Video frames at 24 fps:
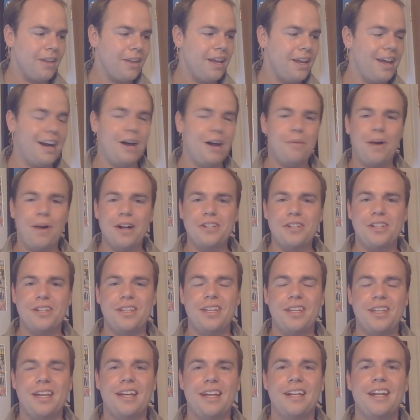and I watched
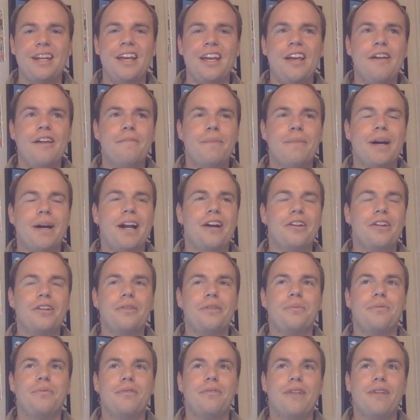it then. But
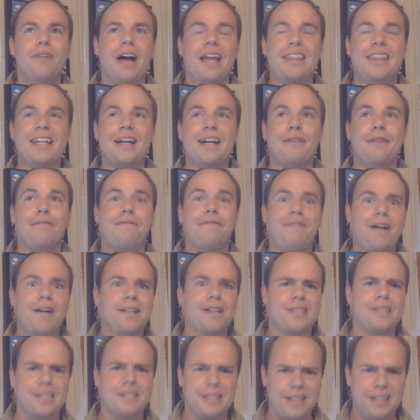I think I fell
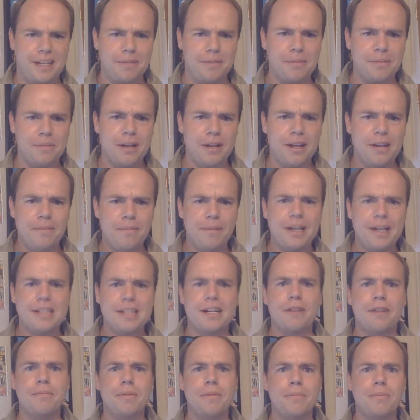asleep because
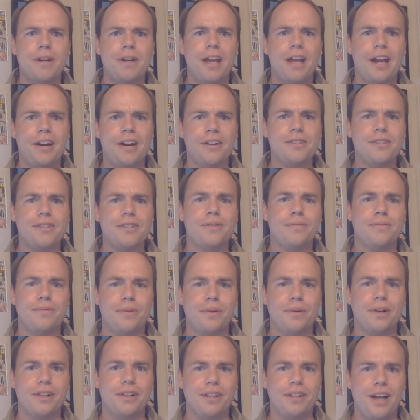I remembered Harrison
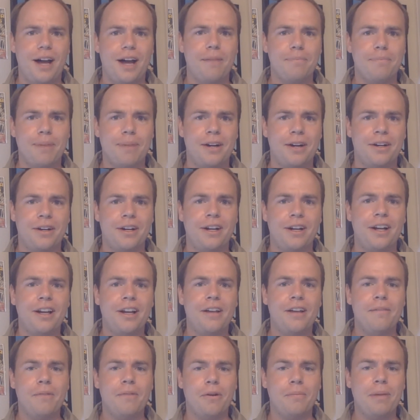Ford a lot better,
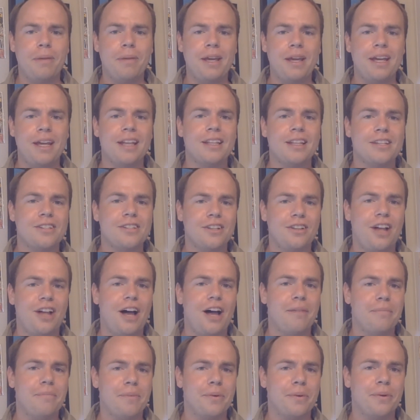or being in this a
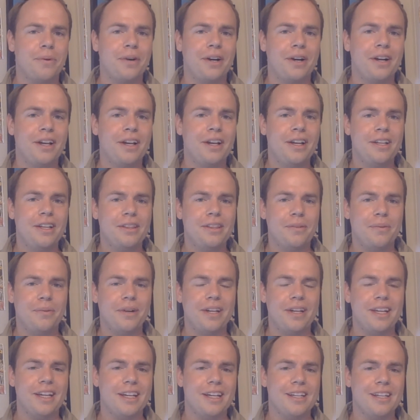lot more than what
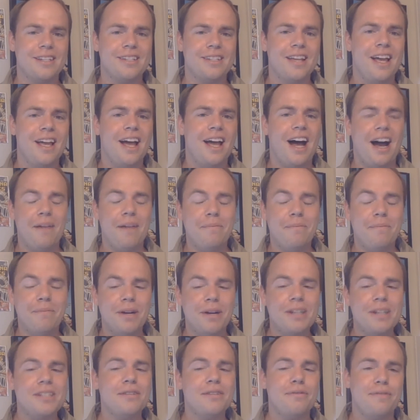he is. I
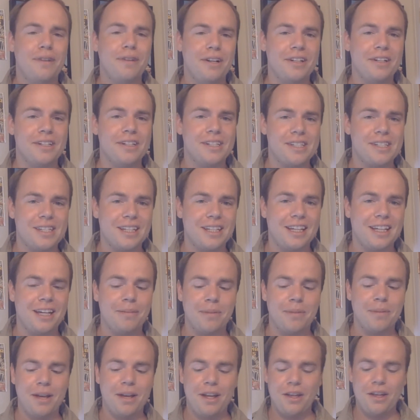must have fallen
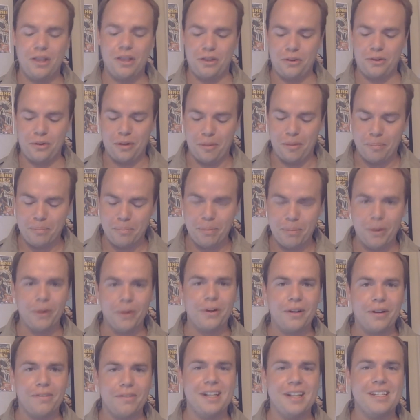asleep through the
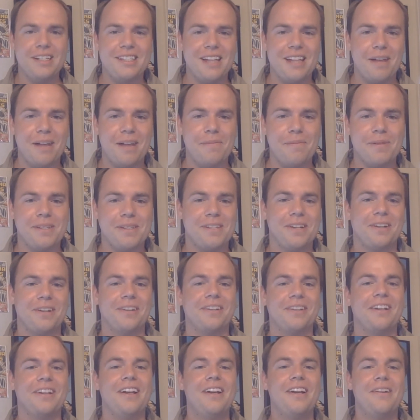bulk of this
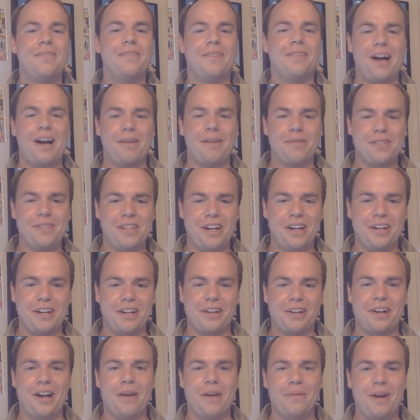episode when I was
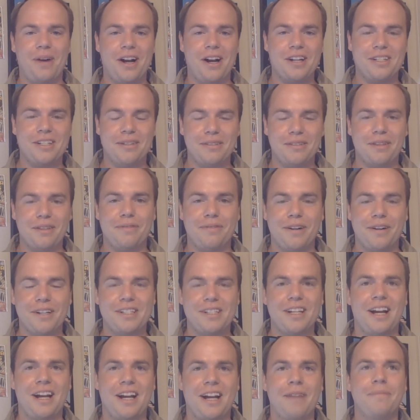younger and I watched it the
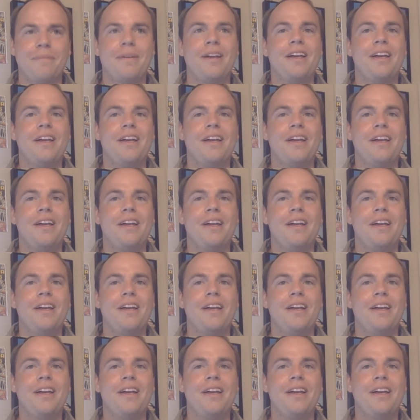first time.